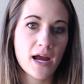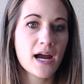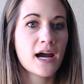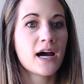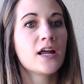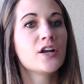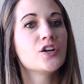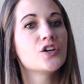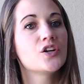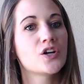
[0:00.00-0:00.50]

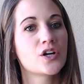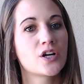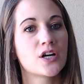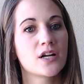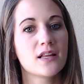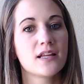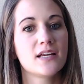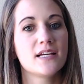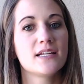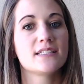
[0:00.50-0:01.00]
at
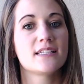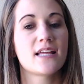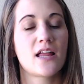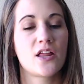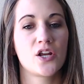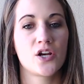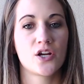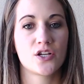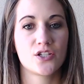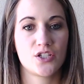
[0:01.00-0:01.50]
currently
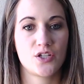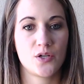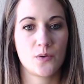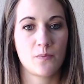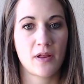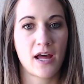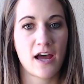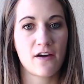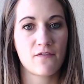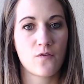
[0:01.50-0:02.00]
selling on 2
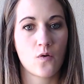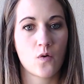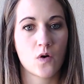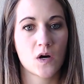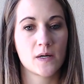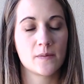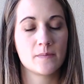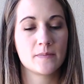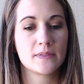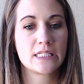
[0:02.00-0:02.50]

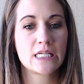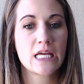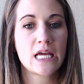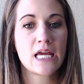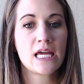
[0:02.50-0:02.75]
platforms.